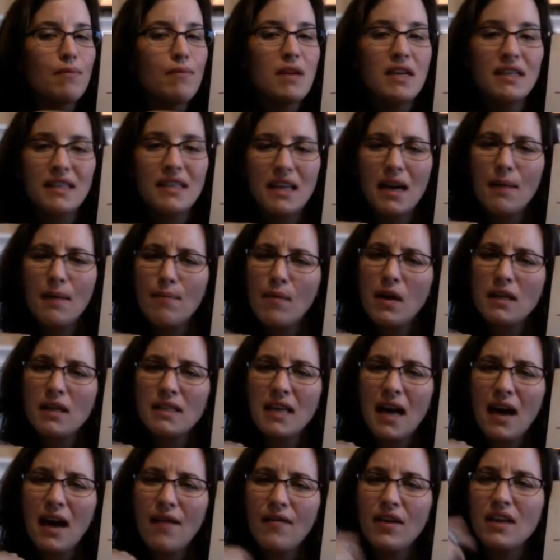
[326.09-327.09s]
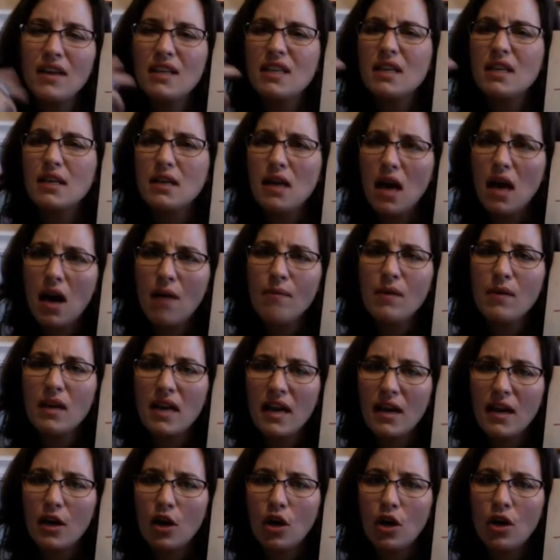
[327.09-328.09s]
means that I must have a
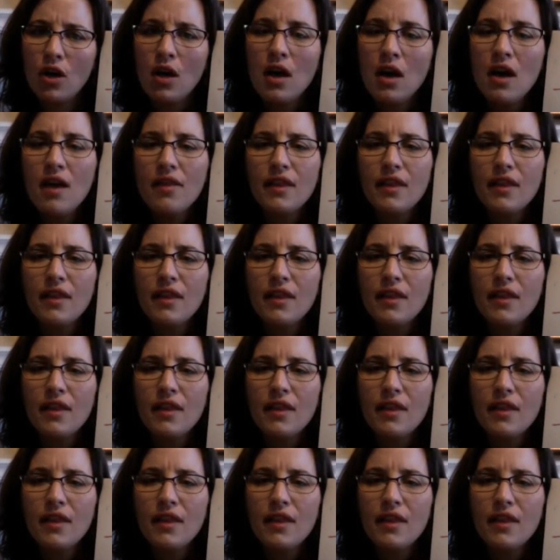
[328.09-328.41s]
denominator